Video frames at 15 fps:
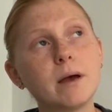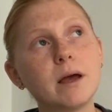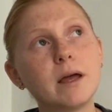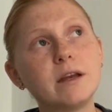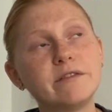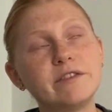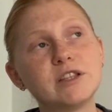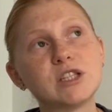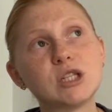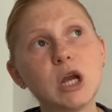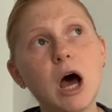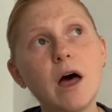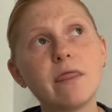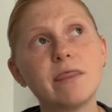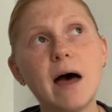And if it's
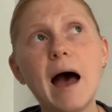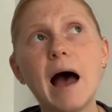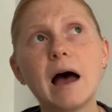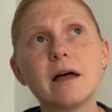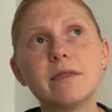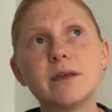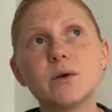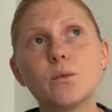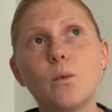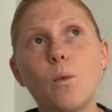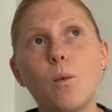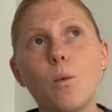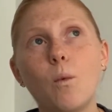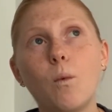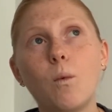not that, then
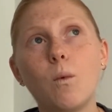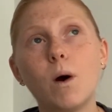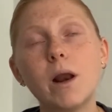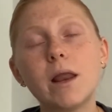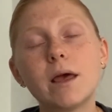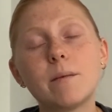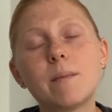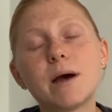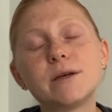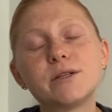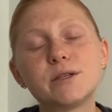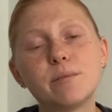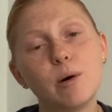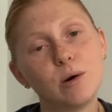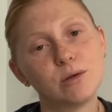what am I
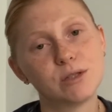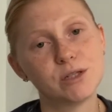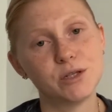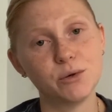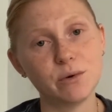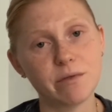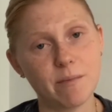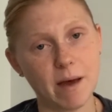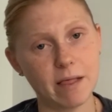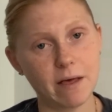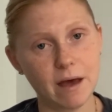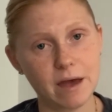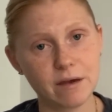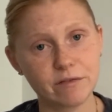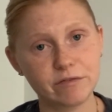supposed to do with my
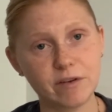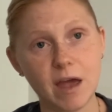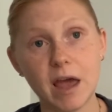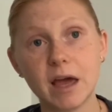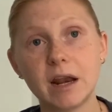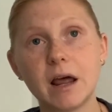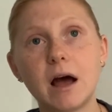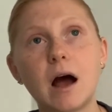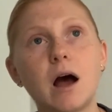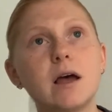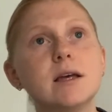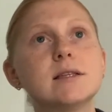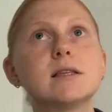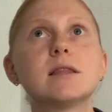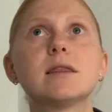life? And
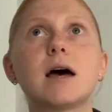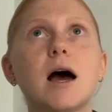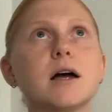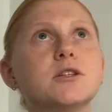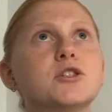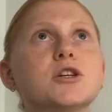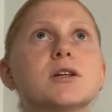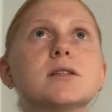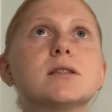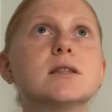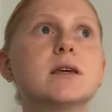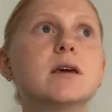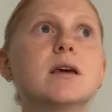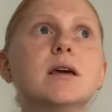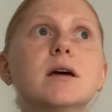isn't that just
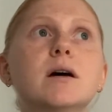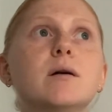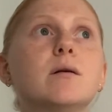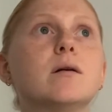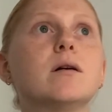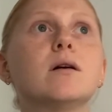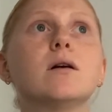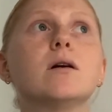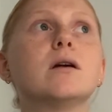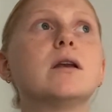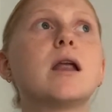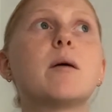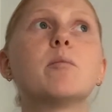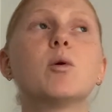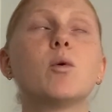the
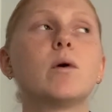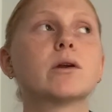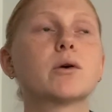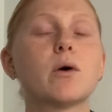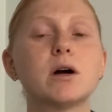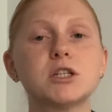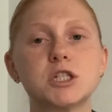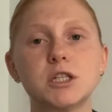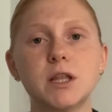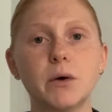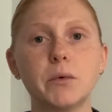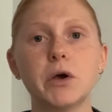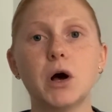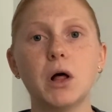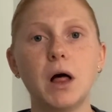number one question that
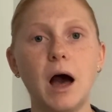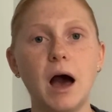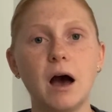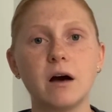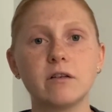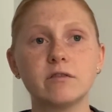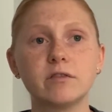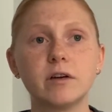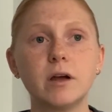we all have?